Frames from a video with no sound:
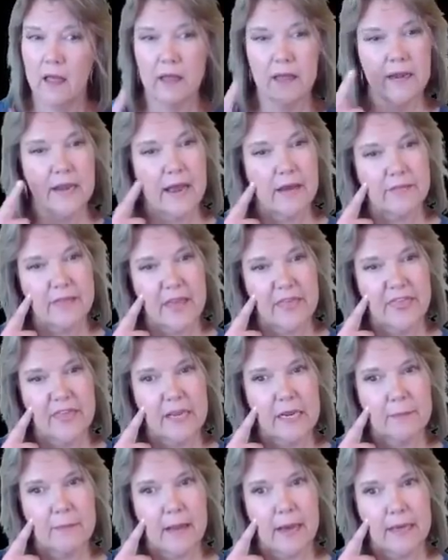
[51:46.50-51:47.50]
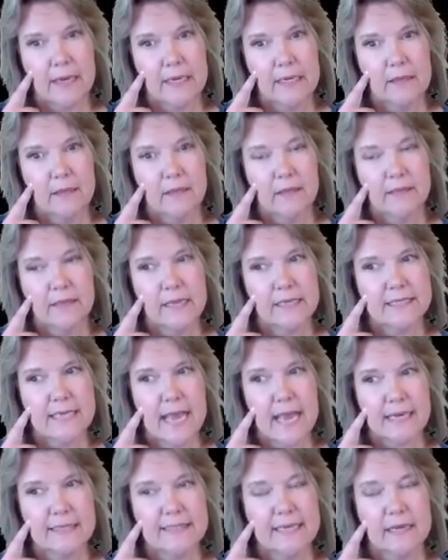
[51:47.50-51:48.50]
And now that I think about it, that
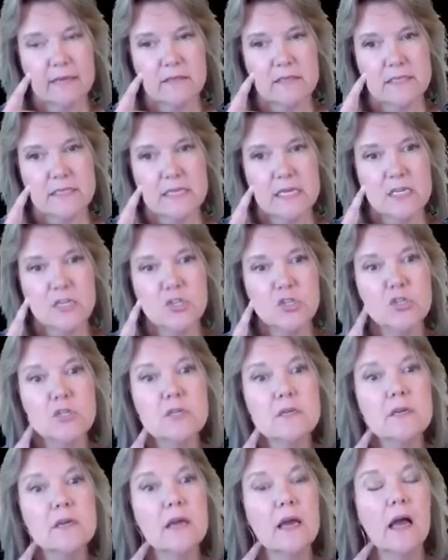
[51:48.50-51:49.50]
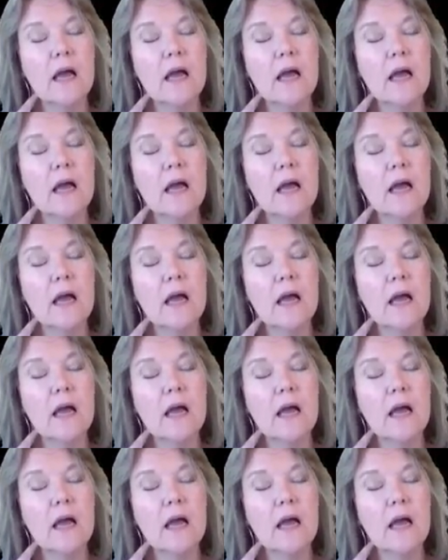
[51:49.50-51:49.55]
tack down stitch,